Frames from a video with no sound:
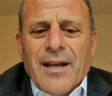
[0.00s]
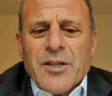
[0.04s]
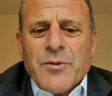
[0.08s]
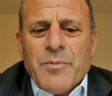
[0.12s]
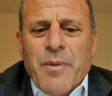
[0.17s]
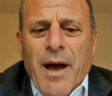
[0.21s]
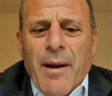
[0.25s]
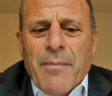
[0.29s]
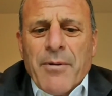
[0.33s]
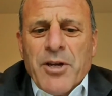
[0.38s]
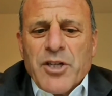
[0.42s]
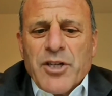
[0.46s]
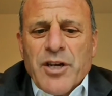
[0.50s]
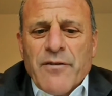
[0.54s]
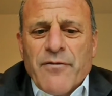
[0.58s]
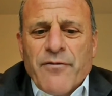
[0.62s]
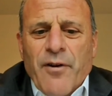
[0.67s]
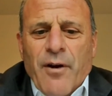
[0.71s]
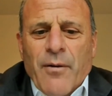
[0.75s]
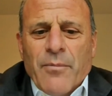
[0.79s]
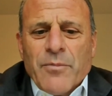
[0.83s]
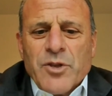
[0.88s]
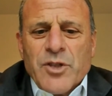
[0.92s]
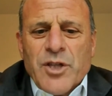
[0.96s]
Bobby G
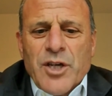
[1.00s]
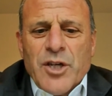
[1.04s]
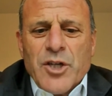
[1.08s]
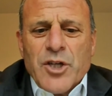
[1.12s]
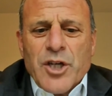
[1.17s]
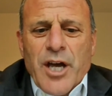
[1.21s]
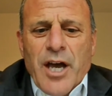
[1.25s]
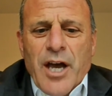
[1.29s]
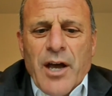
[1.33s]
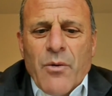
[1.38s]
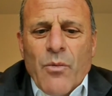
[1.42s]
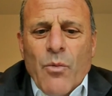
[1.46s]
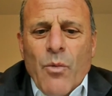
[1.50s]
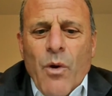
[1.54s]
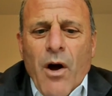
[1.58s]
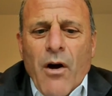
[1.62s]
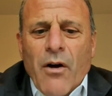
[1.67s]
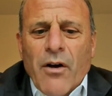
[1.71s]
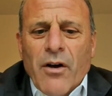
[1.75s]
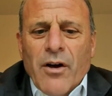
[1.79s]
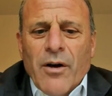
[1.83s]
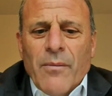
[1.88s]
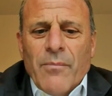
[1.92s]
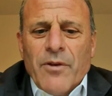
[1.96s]
from CGN.
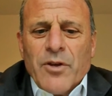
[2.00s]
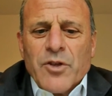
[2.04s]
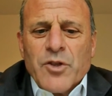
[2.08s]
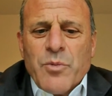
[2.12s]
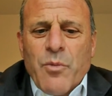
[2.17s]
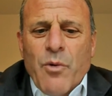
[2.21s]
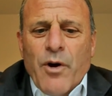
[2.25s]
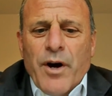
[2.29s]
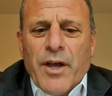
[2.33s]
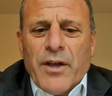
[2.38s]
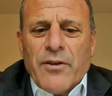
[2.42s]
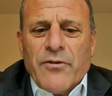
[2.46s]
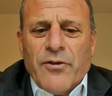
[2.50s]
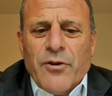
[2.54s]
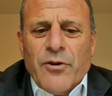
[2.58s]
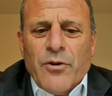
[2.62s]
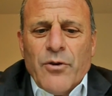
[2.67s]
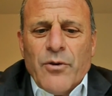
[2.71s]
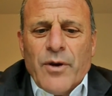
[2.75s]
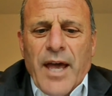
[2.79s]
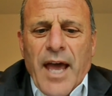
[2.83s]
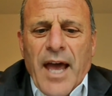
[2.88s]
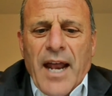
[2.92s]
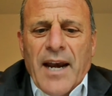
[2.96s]
Welcome this morning to
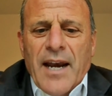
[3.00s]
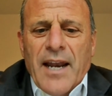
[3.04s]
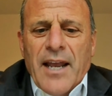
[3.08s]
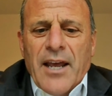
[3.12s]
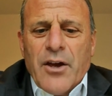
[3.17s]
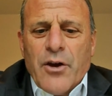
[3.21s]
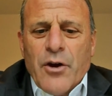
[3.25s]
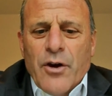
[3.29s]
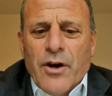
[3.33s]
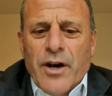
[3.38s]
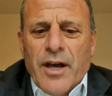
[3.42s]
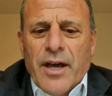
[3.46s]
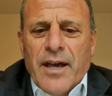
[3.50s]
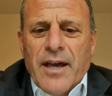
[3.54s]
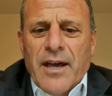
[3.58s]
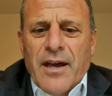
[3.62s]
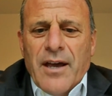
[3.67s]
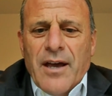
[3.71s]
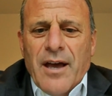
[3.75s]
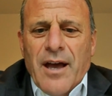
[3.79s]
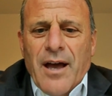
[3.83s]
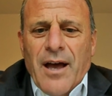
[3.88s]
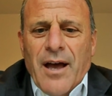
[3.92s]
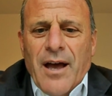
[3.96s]
Kennedy Gooding,
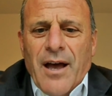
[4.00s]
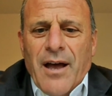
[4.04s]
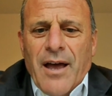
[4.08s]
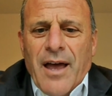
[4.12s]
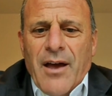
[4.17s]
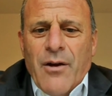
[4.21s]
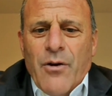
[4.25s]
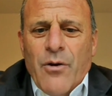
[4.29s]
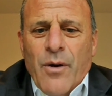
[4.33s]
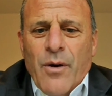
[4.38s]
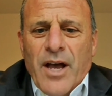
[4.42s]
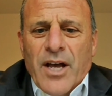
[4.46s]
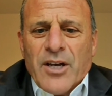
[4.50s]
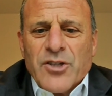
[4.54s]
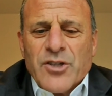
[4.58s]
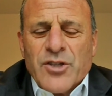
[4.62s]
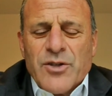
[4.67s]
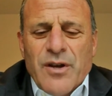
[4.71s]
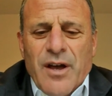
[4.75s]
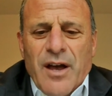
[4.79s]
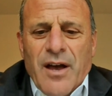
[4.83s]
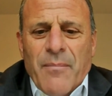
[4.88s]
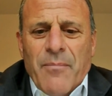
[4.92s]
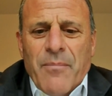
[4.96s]
who has
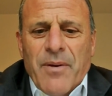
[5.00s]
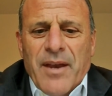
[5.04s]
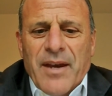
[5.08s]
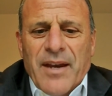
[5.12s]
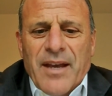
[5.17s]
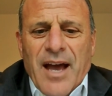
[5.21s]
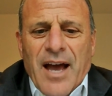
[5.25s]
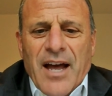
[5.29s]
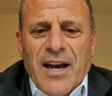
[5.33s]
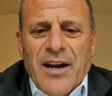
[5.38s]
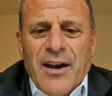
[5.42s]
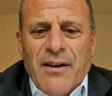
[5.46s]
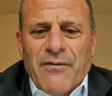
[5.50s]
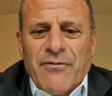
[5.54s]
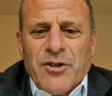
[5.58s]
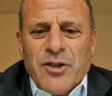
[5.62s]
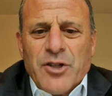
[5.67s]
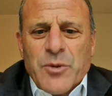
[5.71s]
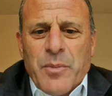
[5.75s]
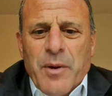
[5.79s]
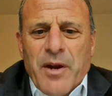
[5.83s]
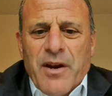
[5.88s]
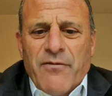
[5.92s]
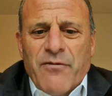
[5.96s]
been kind enough to
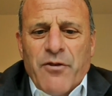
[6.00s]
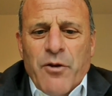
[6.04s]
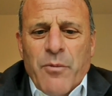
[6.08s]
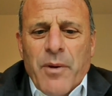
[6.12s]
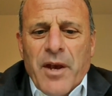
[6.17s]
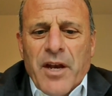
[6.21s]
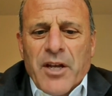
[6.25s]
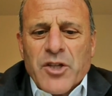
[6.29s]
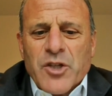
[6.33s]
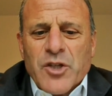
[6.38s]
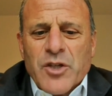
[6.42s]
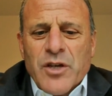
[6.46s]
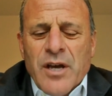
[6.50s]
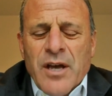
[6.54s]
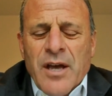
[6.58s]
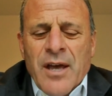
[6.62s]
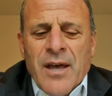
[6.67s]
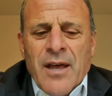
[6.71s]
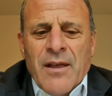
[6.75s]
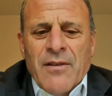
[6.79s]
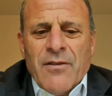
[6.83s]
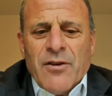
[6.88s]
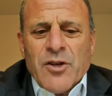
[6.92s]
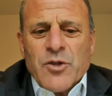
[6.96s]
spend a few minutes
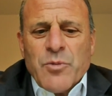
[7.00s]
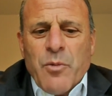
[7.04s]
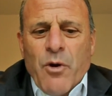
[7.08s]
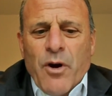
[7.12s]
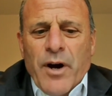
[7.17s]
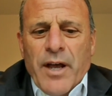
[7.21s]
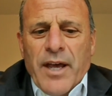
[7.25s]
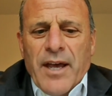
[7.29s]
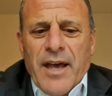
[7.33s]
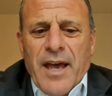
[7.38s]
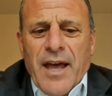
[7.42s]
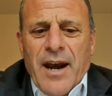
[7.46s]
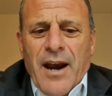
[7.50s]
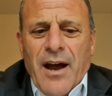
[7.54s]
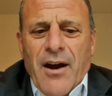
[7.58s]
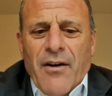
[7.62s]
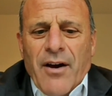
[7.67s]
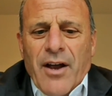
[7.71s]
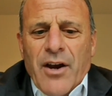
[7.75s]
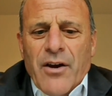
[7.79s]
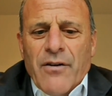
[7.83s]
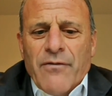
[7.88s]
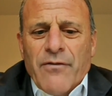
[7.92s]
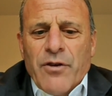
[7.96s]
this morning in our
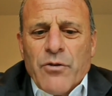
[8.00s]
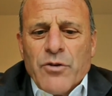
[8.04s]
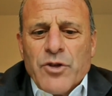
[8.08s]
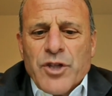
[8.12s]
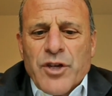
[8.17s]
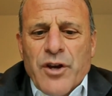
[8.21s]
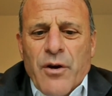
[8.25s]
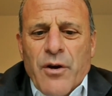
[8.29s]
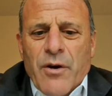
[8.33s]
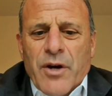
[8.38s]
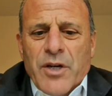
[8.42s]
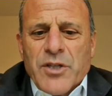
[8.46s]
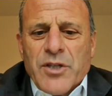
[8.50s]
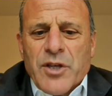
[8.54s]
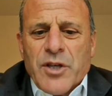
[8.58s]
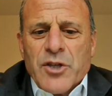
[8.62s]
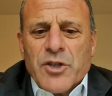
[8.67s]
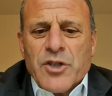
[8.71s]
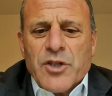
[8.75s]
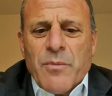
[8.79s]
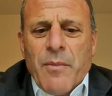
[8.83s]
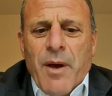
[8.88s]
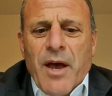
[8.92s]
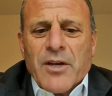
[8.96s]
interview series this
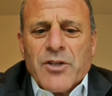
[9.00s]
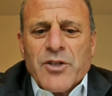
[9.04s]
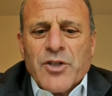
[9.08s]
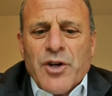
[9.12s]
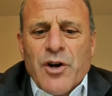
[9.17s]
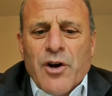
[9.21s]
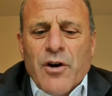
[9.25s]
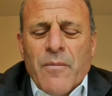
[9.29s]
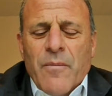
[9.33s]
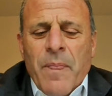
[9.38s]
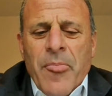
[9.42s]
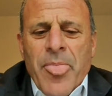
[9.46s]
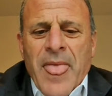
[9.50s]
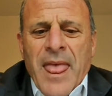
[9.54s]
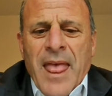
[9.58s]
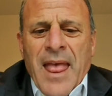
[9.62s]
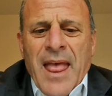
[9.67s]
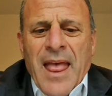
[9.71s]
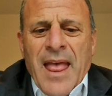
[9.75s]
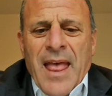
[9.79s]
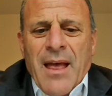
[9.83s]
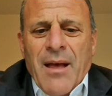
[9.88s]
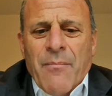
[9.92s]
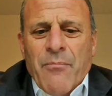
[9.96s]
semester,
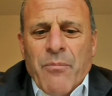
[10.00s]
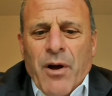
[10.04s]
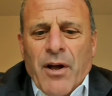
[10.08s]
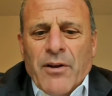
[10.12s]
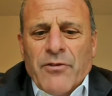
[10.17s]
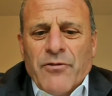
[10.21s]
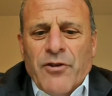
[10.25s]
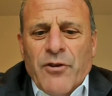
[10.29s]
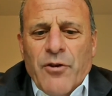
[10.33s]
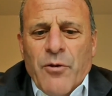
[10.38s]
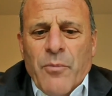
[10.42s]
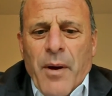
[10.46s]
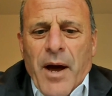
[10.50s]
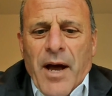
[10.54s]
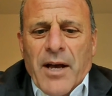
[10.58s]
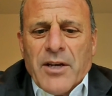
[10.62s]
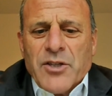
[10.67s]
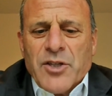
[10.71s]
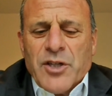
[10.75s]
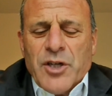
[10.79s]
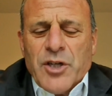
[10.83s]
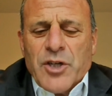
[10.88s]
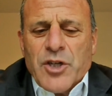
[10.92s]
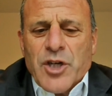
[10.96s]
brought to you by
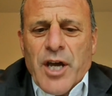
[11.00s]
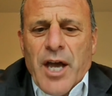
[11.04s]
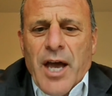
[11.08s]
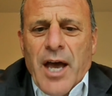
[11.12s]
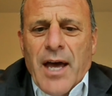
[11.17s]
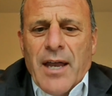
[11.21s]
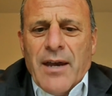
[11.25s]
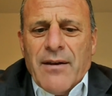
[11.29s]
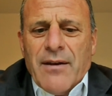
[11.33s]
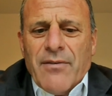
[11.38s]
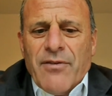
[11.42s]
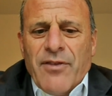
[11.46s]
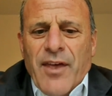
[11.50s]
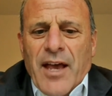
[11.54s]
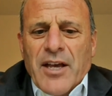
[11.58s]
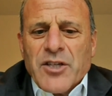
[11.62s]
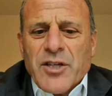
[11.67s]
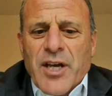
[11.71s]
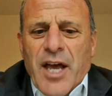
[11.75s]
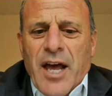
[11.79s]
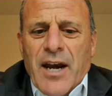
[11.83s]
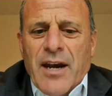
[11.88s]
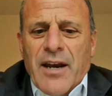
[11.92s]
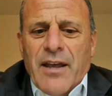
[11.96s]
CGN. Thanks,
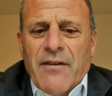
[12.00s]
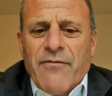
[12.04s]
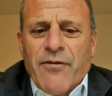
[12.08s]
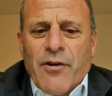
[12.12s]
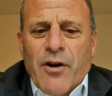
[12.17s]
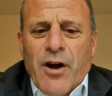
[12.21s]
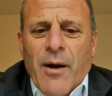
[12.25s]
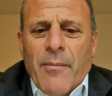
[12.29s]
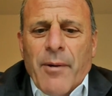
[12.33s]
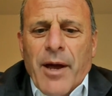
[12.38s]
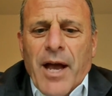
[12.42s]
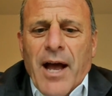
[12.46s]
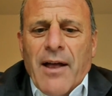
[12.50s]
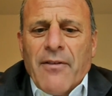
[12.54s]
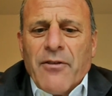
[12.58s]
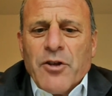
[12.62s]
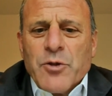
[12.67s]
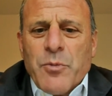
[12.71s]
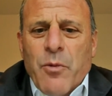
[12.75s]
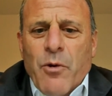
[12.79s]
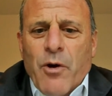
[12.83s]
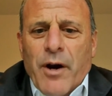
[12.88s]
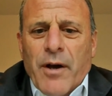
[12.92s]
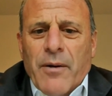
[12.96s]
Kennedy, for coming on this
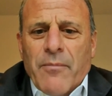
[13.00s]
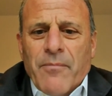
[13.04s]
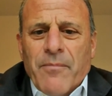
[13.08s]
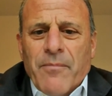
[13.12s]
morning.